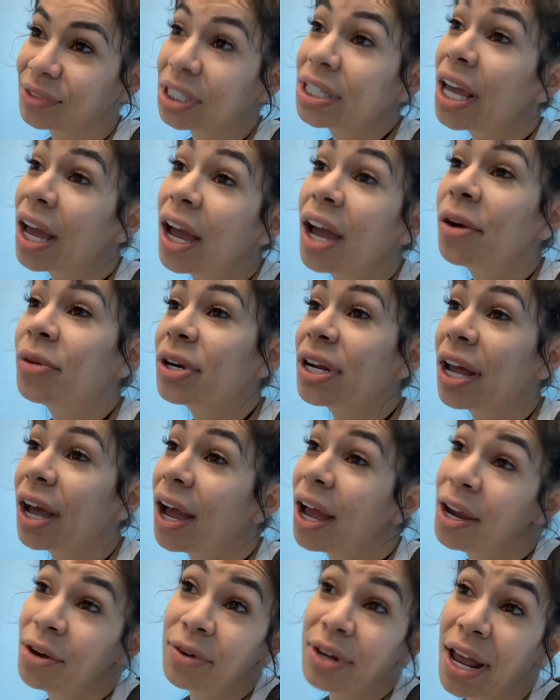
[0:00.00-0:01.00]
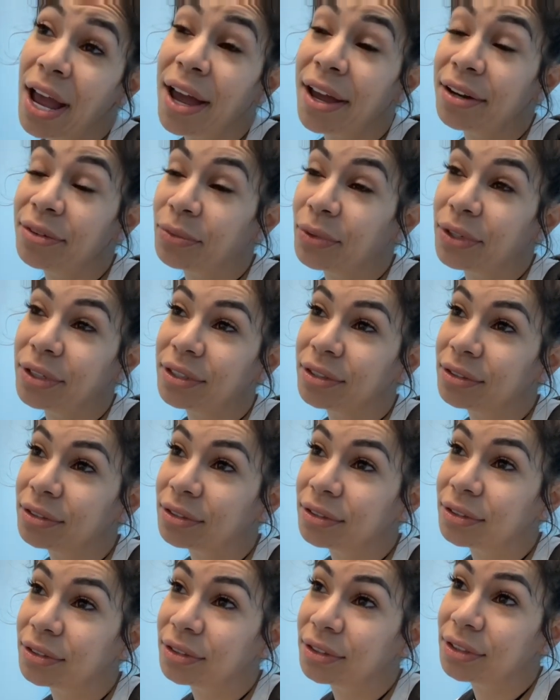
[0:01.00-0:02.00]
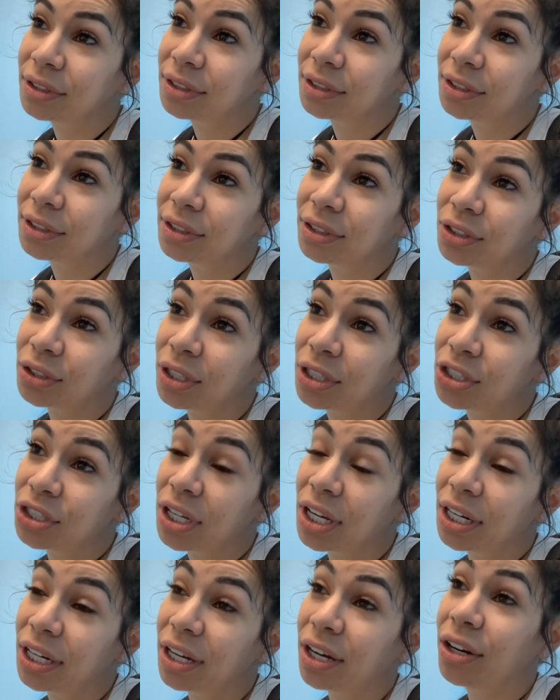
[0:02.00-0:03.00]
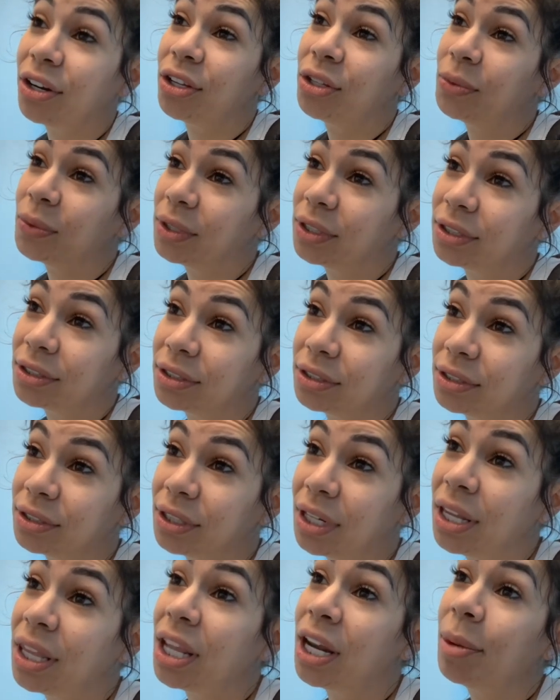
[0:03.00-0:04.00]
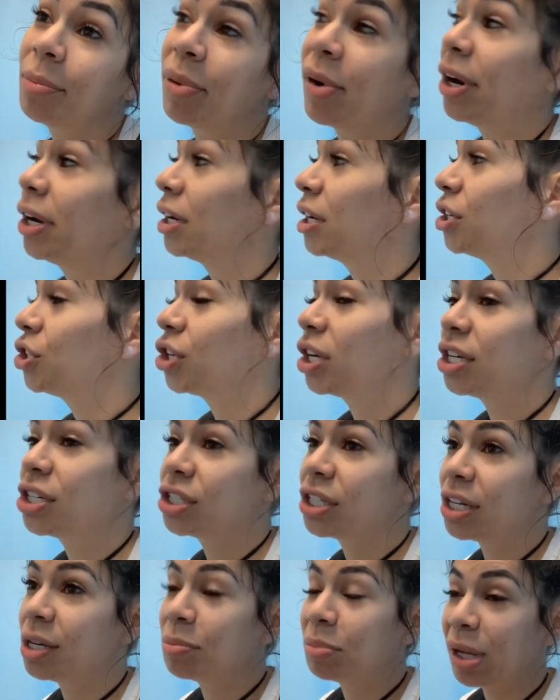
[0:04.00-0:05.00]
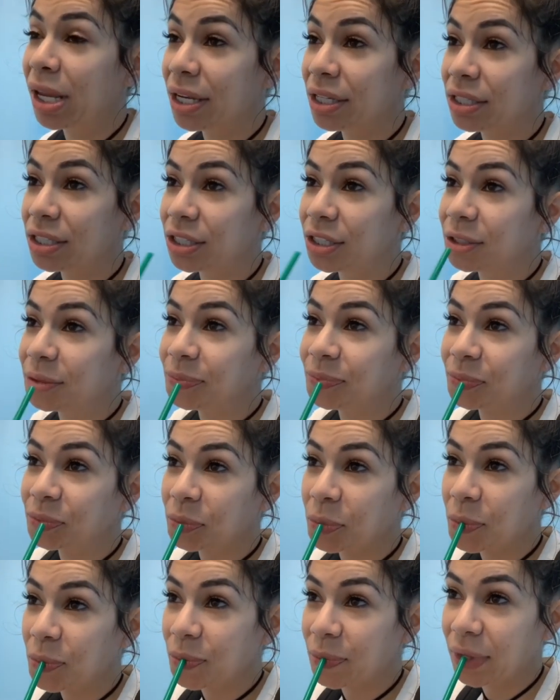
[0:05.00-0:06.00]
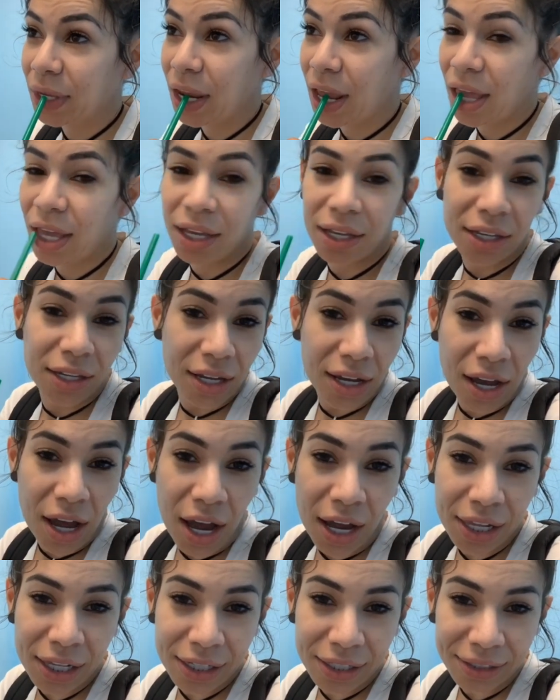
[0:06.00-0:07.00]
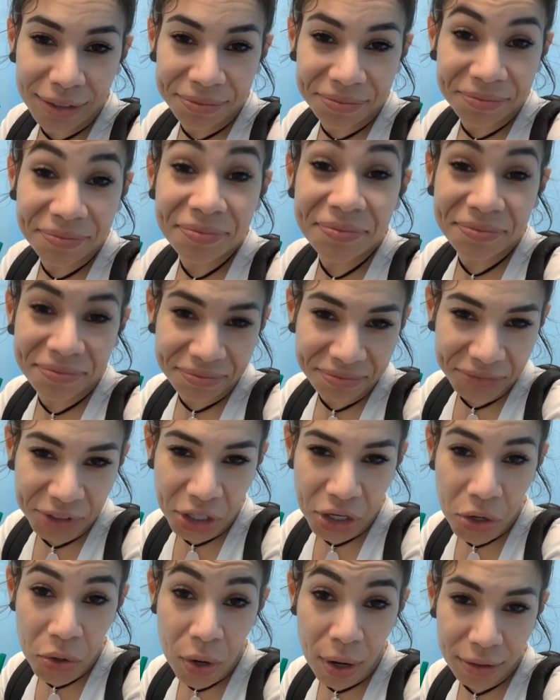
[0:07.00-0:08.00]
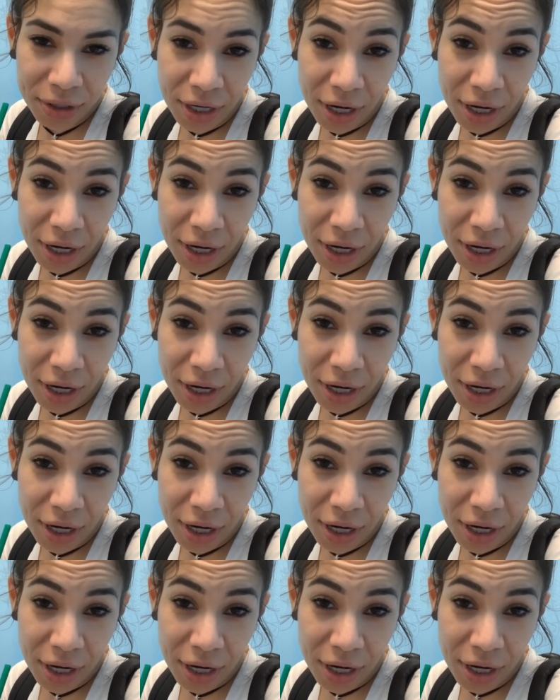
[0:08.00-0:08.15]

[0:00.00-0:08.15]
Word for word: yeah, I already I already had one, so I just gotta get another one, and then I'm probably gonna change the implants. Holla, you know who I'm